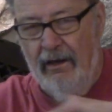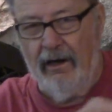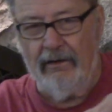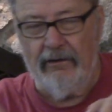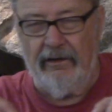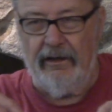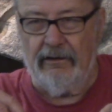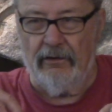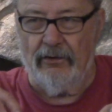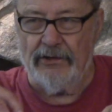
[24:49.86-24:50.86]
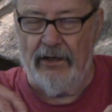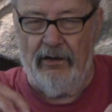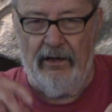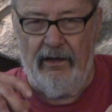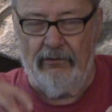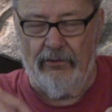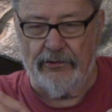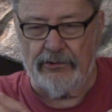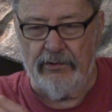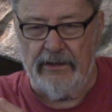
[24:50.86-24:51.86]
underneath
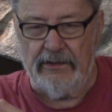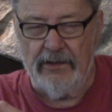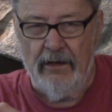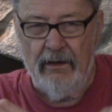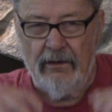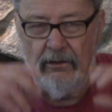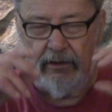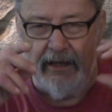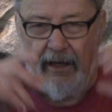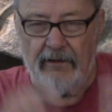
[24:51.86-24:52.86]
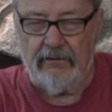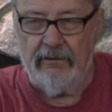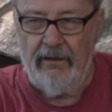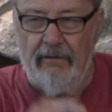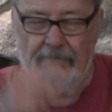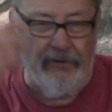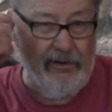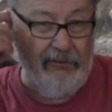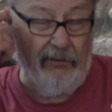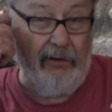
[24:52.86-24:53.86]
those trees, you can't see them
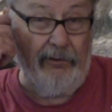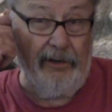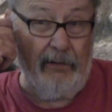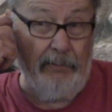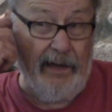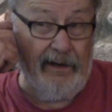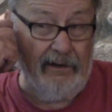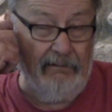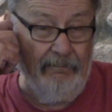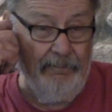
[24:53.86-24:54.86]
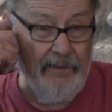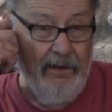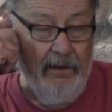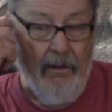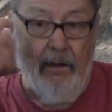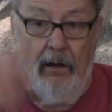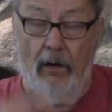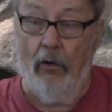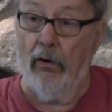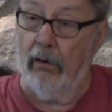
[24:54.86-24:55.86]
very well when they're bedded.
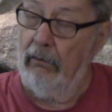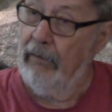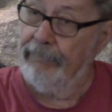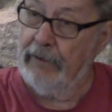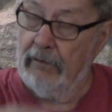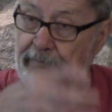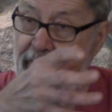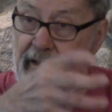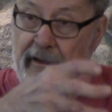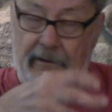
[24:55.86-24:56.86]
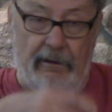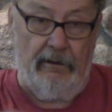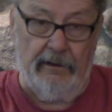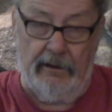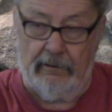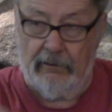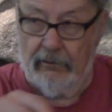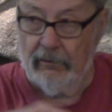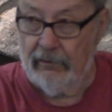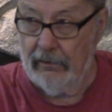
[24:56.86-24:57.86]
Or if they're feeding there, you get there
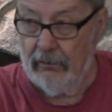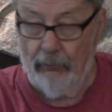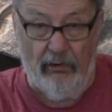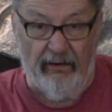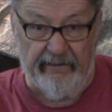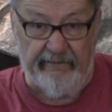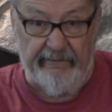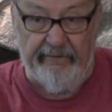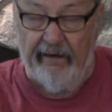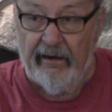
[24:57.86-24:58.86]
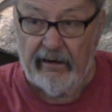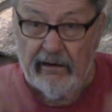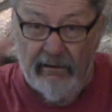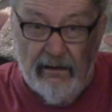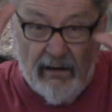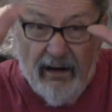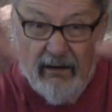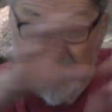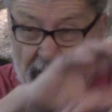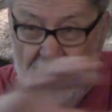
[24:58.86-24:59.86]
early in the morning in the dark and they're
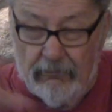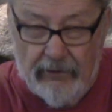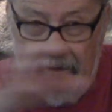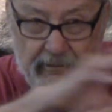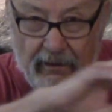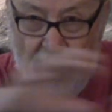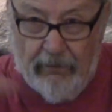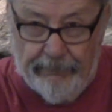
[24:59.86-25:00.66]
out there right now